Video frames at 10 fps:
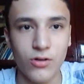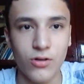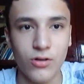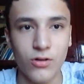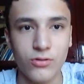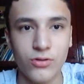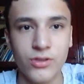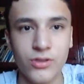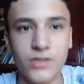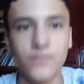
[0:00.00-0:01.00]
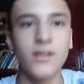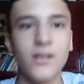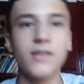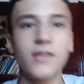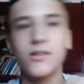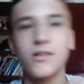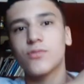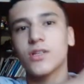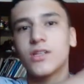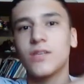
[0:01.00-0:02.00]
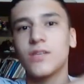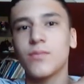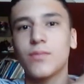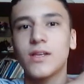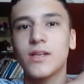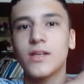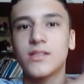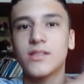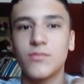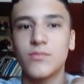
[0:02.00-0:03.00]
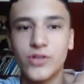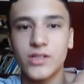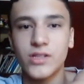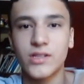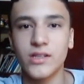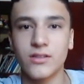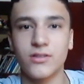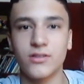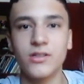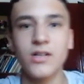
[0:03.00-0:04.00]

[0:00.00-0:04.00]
Alternatively, the object can be placed in measuring cylinder